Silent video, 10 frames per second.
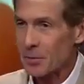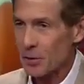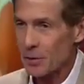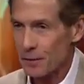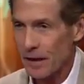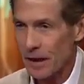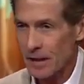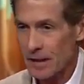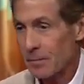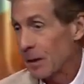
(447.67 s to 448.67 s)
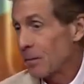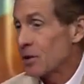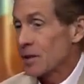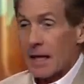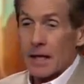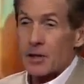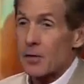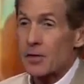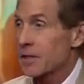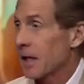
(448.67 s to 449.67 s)
them to the fans, maybe to take to
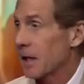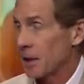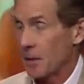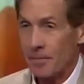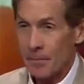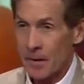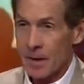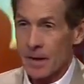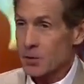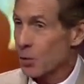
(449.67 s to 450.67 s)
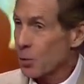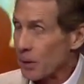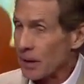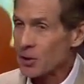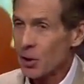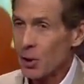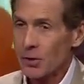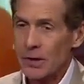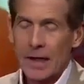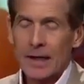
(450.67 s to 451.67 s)
the stadium. So we're being
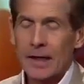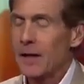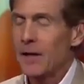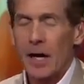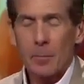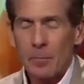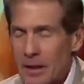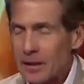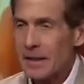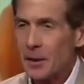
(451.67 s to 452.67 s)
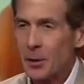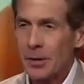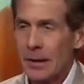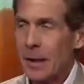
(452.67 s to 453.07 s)
told. Not a big deal,